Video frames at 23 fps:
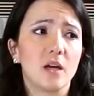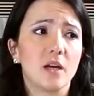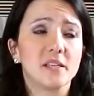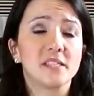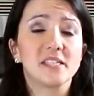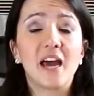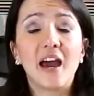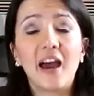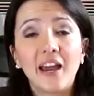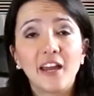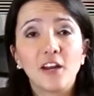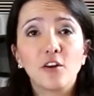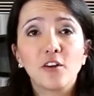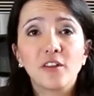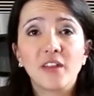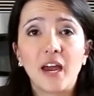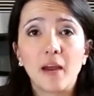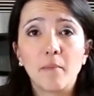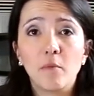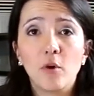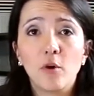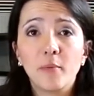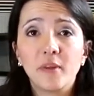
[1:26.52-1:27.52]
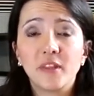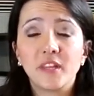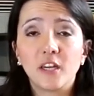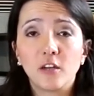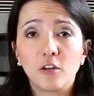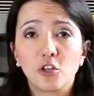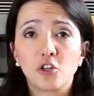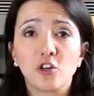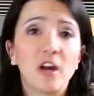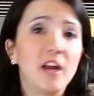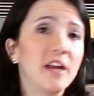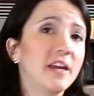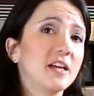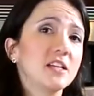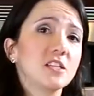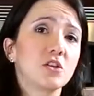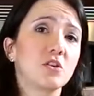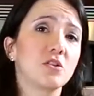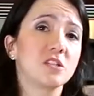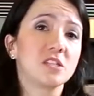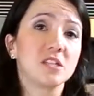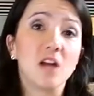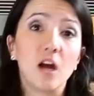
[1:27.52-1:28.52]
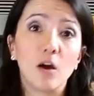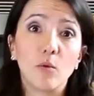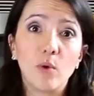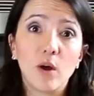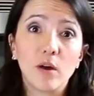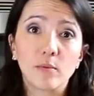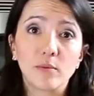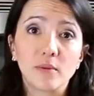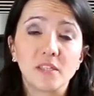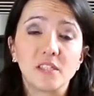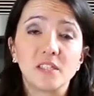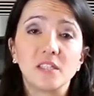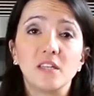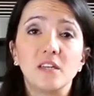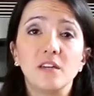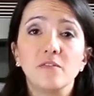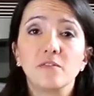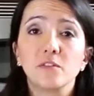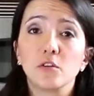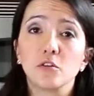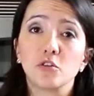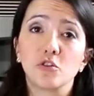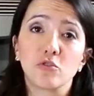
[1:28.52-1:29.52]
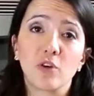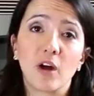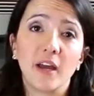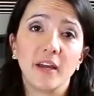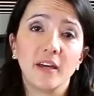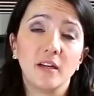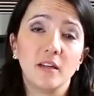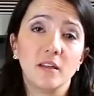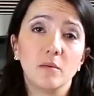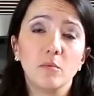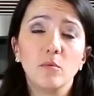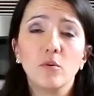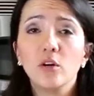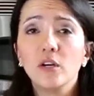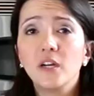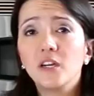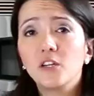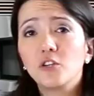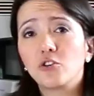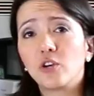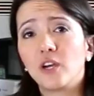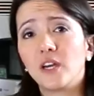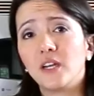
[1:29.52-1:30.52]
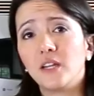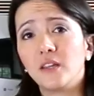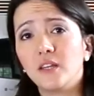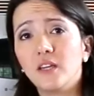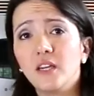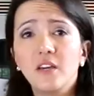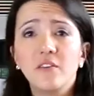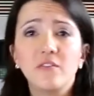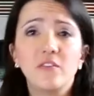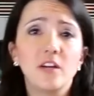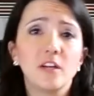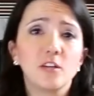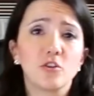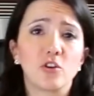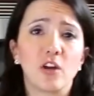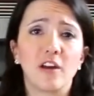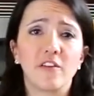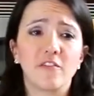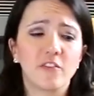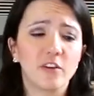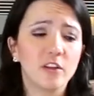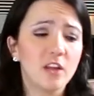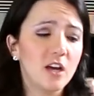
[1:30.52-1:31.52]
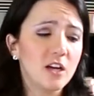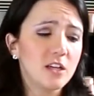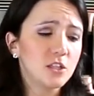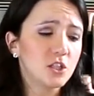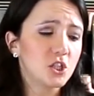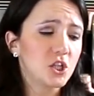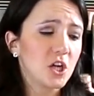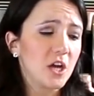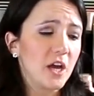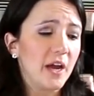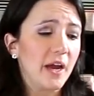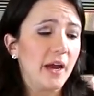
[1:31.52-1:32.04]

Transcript: tired that moment that you're trying it, so it's not well received. So try it in the morning, try it in the evening, try it for lunch.